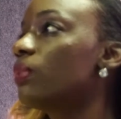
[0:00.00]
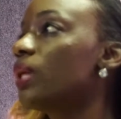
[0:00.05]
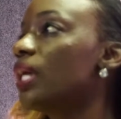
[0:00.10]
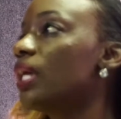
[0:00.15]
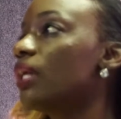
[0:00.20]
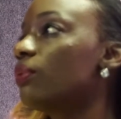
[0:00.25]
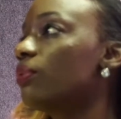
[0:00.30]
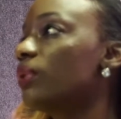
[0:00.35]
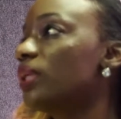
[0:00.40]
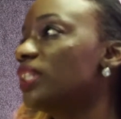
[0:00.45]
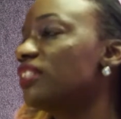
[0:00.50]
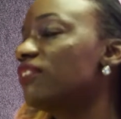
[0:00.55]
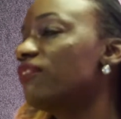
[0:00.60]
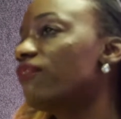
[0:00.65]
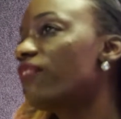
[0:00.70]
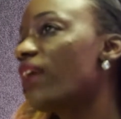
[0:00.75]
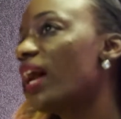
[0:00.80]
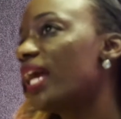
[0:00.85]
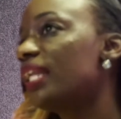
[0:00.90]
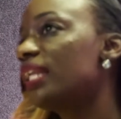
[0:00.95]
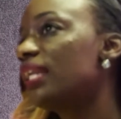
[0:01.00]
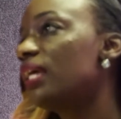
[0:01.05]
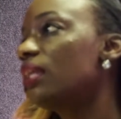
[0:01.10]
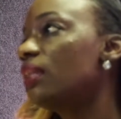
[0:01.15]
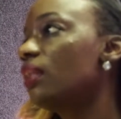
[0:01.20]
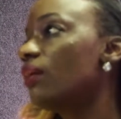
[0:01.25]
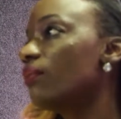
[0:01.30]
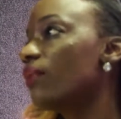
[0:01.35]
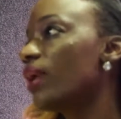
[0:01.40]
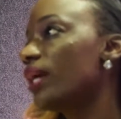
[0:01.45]
it was
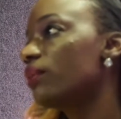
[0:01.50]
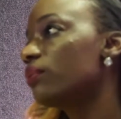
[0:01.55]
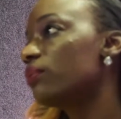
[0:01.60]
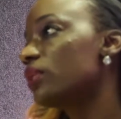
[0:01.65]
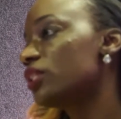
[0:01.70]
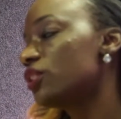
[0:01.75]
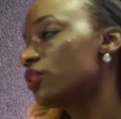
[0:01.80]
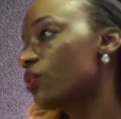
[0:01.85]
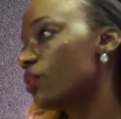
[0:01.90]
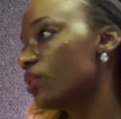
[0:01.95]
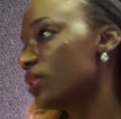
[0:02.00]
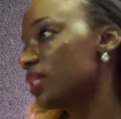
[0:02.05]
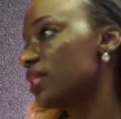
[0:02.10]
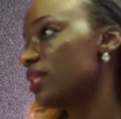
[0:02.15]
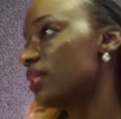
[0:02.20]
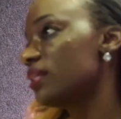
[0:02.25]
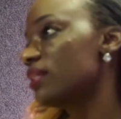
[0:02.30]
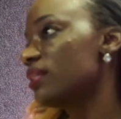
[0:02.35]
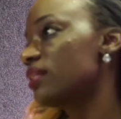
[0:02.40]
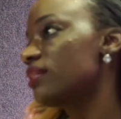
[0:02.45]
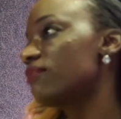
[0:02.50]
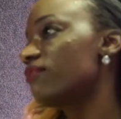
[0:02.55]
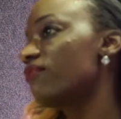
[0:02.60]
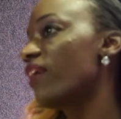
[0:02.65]
finding the right resources,